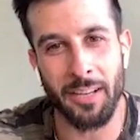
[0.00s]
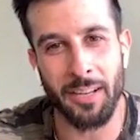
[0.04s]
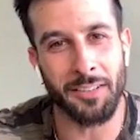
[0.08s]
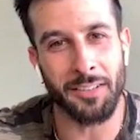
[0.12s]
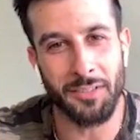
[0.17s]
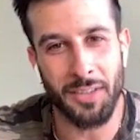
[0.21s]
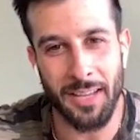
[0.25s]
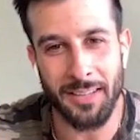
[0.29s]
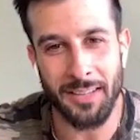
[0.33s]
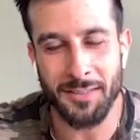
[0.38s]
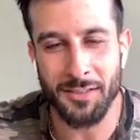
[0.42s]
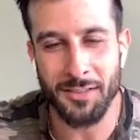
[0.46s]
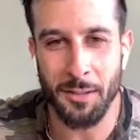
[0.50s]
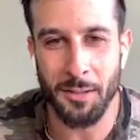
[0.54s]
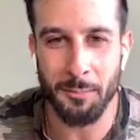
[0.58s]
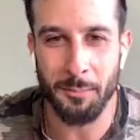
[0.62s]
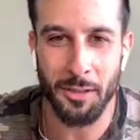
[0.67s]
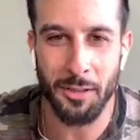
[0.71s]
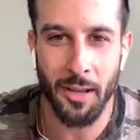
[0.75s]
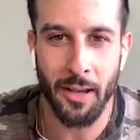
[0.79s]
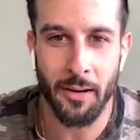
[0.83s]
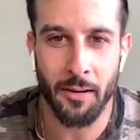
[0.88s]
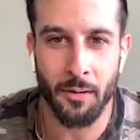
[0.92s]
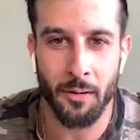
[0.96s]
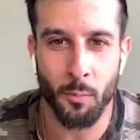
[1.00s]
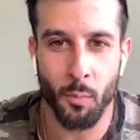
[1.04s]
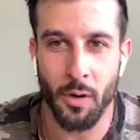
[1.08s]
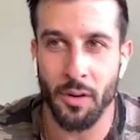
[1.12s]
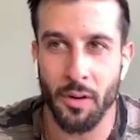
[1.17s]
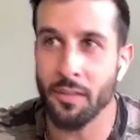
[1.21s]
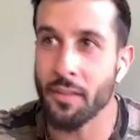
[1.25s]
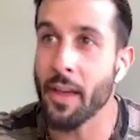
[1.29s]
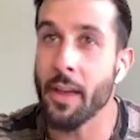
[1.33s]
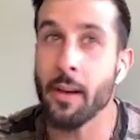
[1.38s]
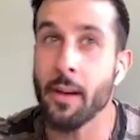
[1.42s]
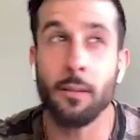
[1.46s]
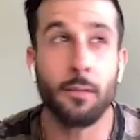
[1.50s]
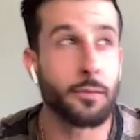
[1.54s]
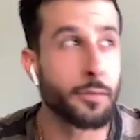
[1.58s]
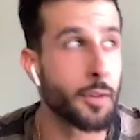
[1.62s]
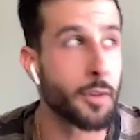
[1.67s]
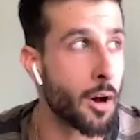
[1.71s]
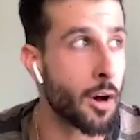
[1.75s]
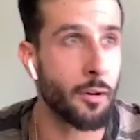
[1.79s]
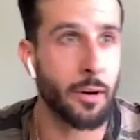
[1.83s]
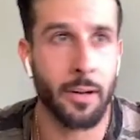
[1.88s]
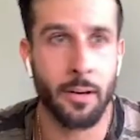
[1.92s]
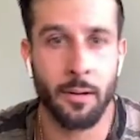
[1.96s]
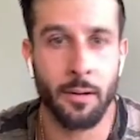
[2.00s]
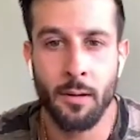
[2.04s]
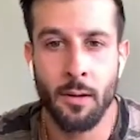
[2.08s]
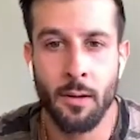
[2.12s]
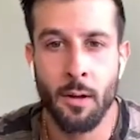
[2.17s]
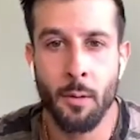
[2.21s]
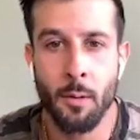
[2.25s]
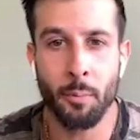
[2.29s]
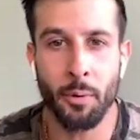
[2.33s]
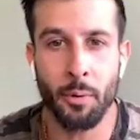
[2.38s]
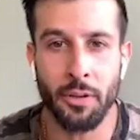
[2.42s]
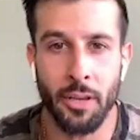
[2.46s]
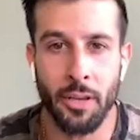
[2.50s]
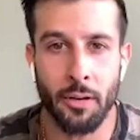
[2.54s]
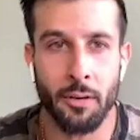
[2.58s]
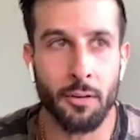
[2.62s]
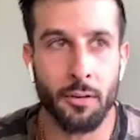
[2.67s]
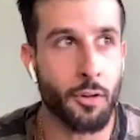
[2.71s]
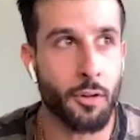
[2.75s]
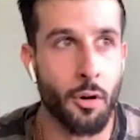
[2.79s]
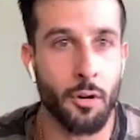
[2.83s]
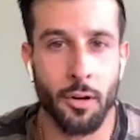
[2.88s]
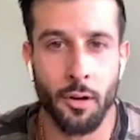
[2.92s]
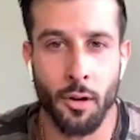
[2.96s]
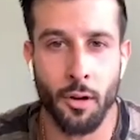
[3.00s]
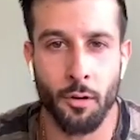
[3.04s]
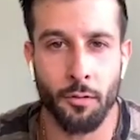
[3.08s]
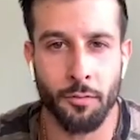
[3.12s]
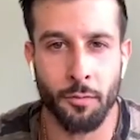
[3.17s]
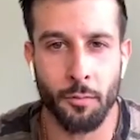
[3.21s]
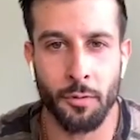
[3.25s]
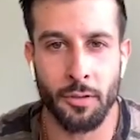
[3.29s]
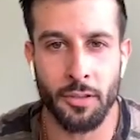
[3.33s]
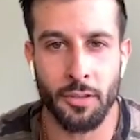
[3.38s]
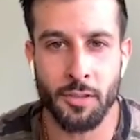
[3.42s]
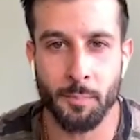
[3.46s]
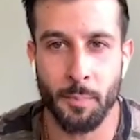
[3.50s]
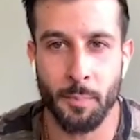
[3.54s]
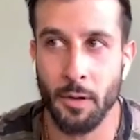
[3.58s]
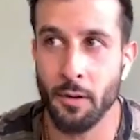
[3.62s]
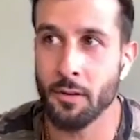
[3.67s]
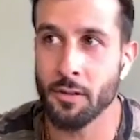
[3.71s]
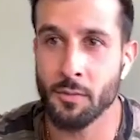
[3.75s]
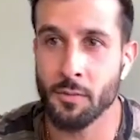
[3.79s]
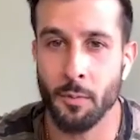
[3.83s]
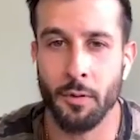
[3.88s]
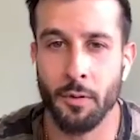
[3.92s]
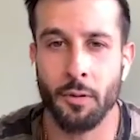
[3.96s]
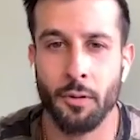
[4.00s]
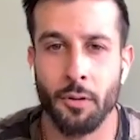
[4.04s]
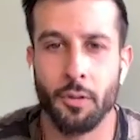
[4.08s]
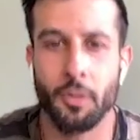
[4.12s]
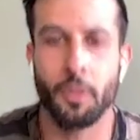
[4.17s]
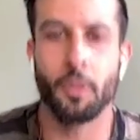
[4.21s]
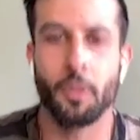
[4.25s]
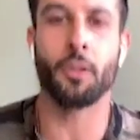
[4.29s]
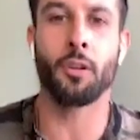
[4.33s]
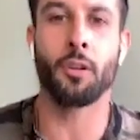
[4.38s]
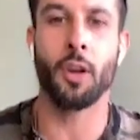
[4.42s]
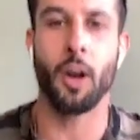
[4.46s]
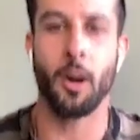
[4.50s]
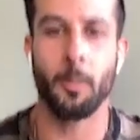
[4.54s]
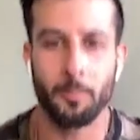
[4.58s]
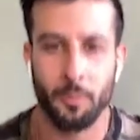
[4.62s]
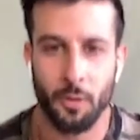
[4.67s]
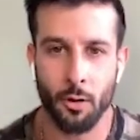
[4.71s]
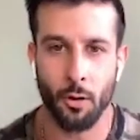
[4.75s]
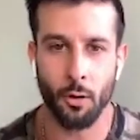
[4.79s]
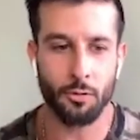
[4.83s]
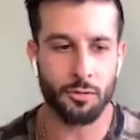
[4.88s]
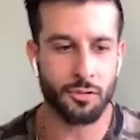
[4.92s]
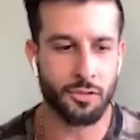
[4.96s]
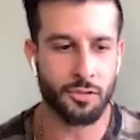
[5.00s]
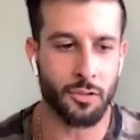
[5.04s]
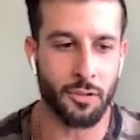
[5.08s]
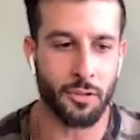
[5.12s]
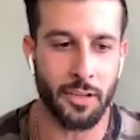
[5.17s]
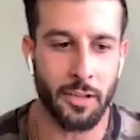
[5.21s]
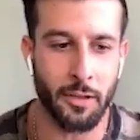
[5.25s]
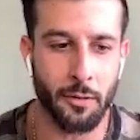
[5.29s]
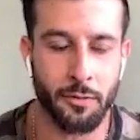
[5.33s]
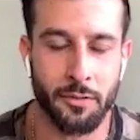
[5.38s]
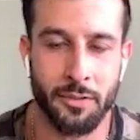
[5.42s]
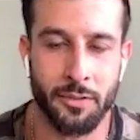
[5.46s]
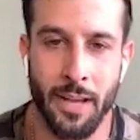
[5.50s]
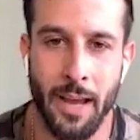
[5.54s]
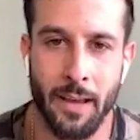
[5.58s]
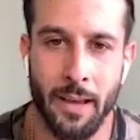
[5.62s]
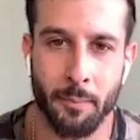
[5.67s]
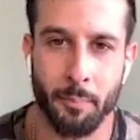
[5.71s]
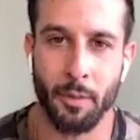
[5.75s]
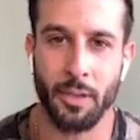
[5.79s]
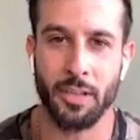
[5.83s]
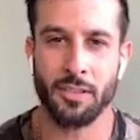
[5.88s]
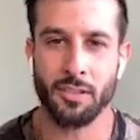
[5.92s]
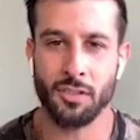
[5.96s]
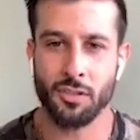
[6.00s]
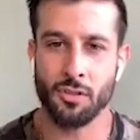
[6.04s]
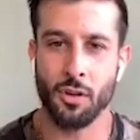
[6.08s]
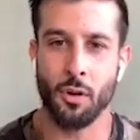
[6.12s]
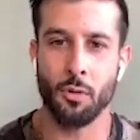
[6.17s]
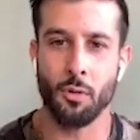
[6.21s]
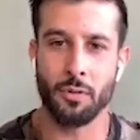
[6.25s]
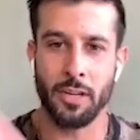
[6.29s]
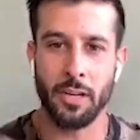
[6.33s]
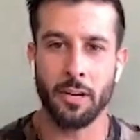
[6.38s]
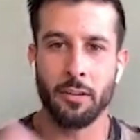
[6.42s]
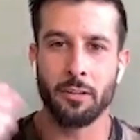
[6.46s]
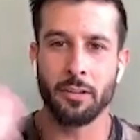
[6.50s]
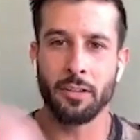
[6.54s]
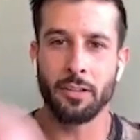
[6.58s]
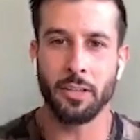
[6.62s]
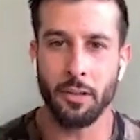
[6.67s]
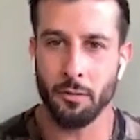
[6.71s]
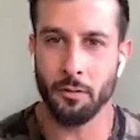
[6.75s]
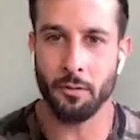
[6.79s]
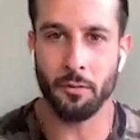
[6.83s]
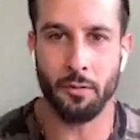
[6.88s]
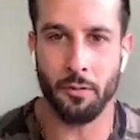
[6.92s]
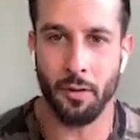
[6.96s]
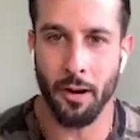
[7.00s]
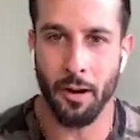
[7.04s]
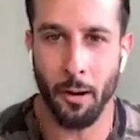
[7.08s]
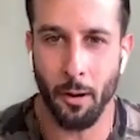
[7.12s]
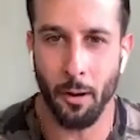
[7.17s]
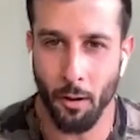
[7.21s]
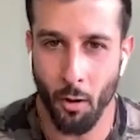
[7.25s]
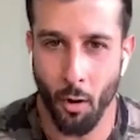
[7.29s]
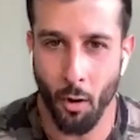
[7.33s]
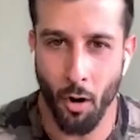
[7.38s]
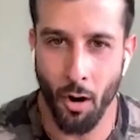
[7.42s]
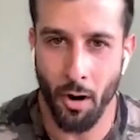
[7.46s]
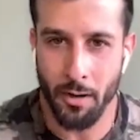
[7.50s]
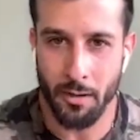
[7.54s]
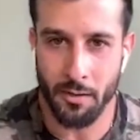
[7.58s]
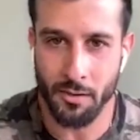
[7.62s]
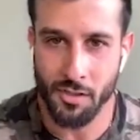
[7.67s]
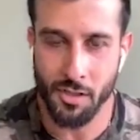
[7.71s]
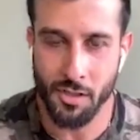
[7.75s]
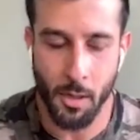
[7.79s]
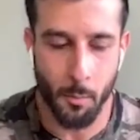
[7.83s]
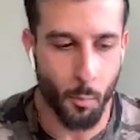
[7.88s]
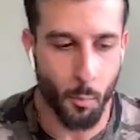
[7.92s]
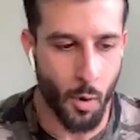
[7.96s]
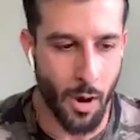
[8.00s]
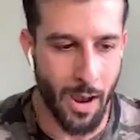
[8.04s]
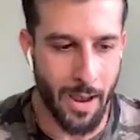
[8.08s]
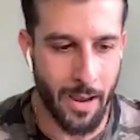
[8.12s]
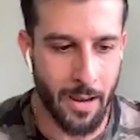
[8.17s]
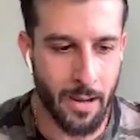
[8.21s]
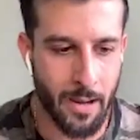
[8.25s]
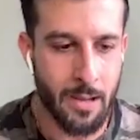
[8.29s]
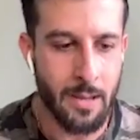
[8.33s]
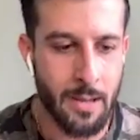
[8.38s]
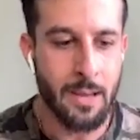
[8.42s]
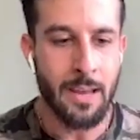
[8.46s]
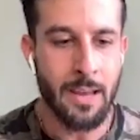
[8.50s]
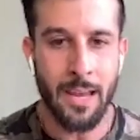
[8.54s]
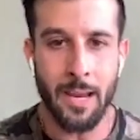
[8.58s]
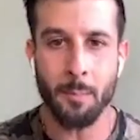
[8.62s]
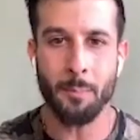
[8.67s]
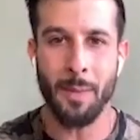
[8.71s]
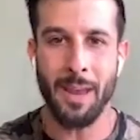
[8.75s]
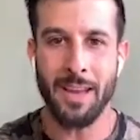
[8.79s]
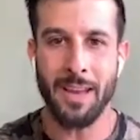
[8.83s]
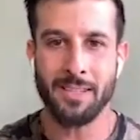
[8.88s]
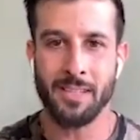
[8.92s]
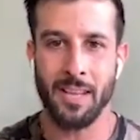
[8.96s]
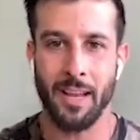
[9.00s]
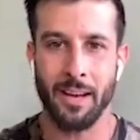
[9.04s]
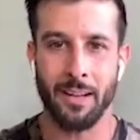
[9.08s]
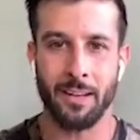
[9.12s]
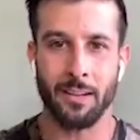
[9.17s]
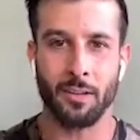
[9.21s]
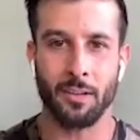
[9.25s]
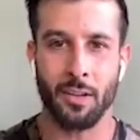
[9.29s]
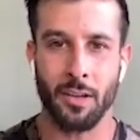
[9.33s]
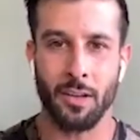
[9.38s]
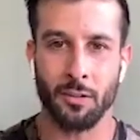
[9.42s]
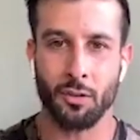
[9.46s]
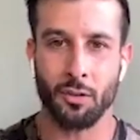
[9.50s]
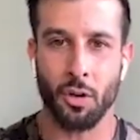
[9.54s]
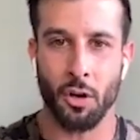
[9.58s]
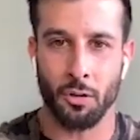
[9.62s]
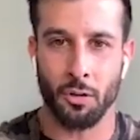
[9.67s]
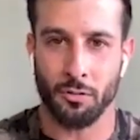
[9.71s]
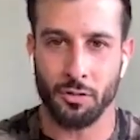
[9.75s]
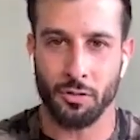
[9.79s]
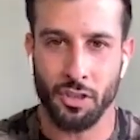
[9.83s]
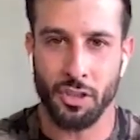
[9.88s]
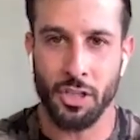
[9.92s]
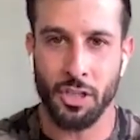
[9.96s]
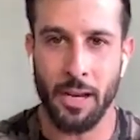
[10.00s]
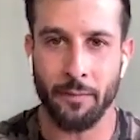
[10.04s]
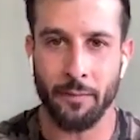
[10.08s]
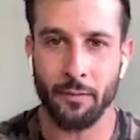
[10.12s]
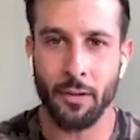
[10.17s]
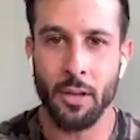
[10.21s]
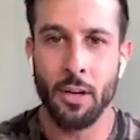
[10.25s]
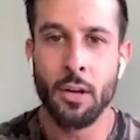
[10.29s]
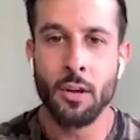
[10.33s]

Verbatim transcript: death simulator where they don't know it but they're going to go through an experience where they're going to come close to near death, but it's so near and dear to their heart in some way, it makes that in- internal shift.